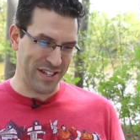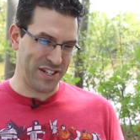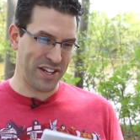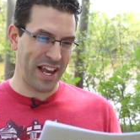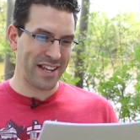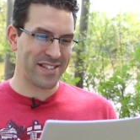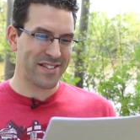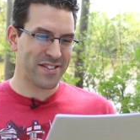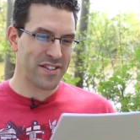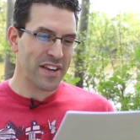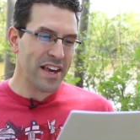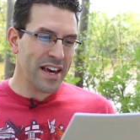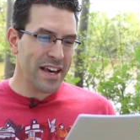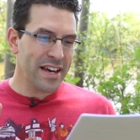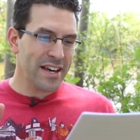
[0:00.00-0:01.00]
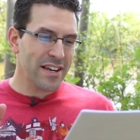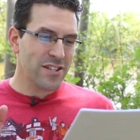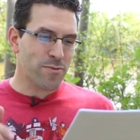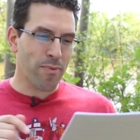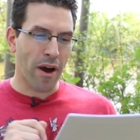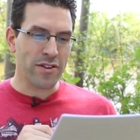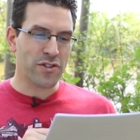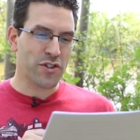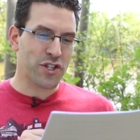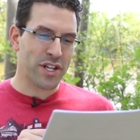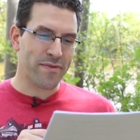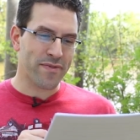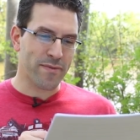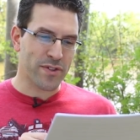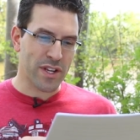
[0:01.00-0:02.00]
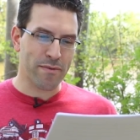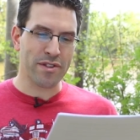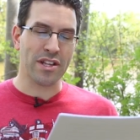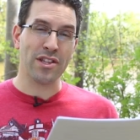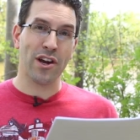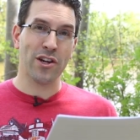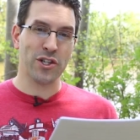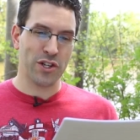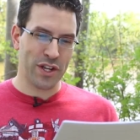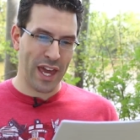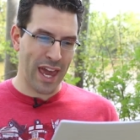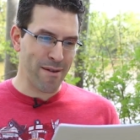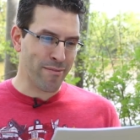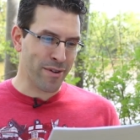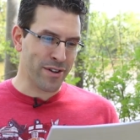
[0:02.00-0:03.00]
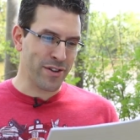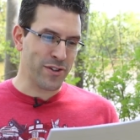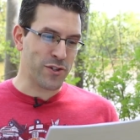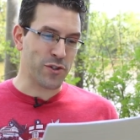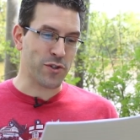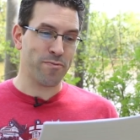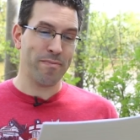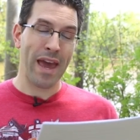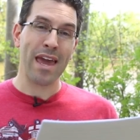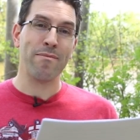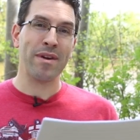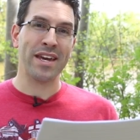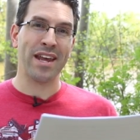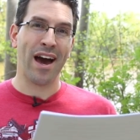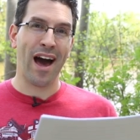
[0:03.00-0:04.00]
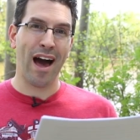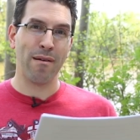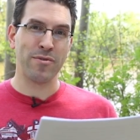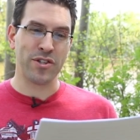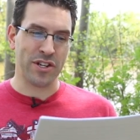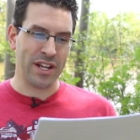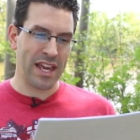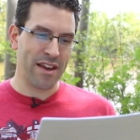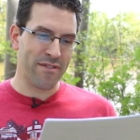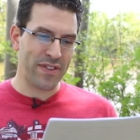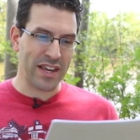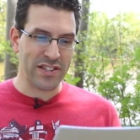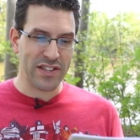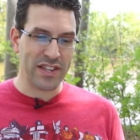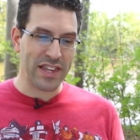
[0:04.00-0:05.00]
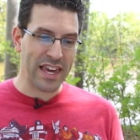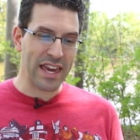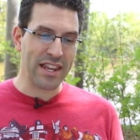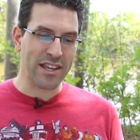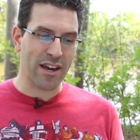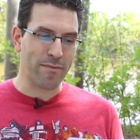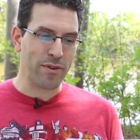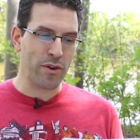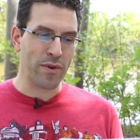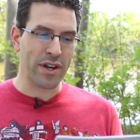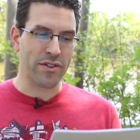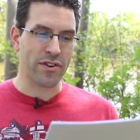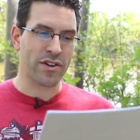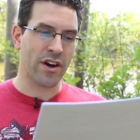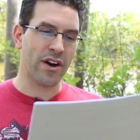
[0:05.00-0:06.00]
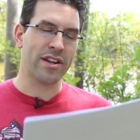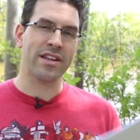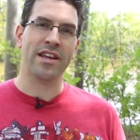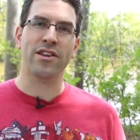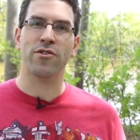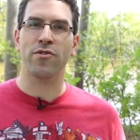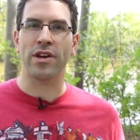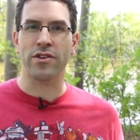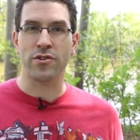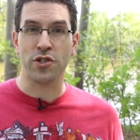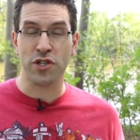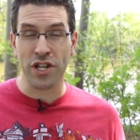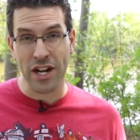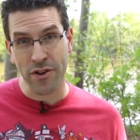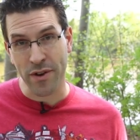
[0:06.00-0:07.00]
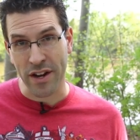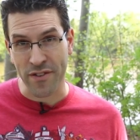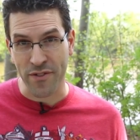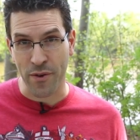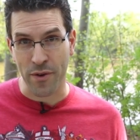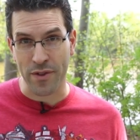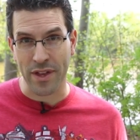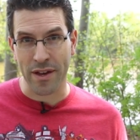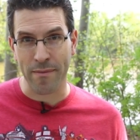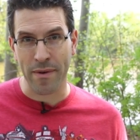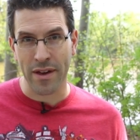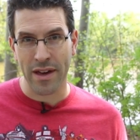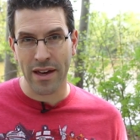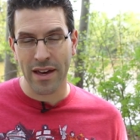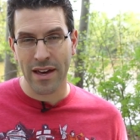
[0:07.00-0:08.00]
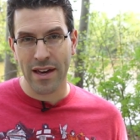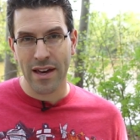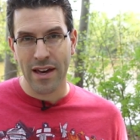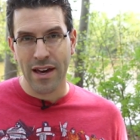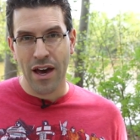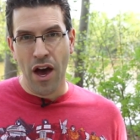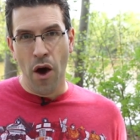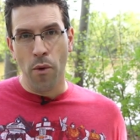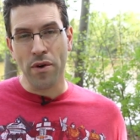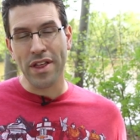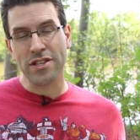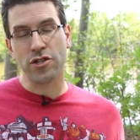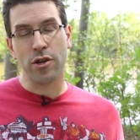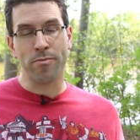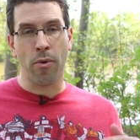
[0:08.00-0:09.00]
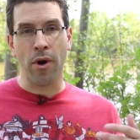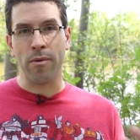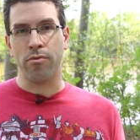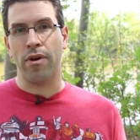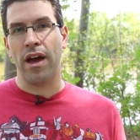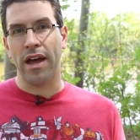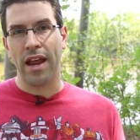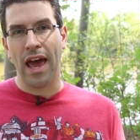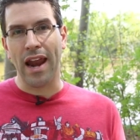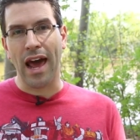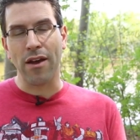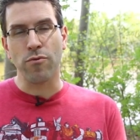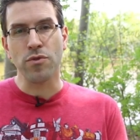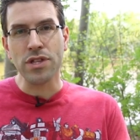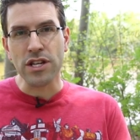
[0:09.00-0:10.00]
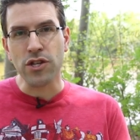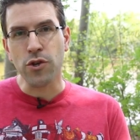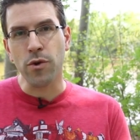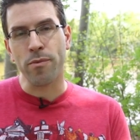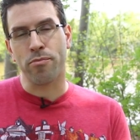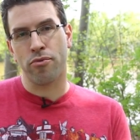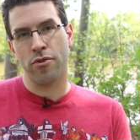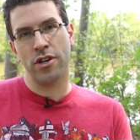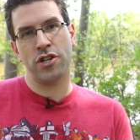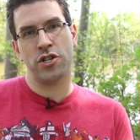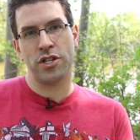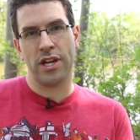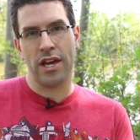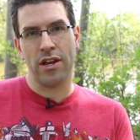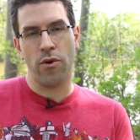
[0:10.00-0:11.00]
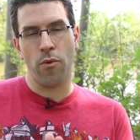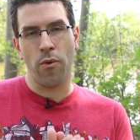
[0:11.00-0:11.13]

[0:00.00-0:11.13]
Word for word: suggests Sponsorship from some of the larger game producers may be an option if they see the income you and other content creators generate for them. Well, that's a good point, Brad, and I really do appreciate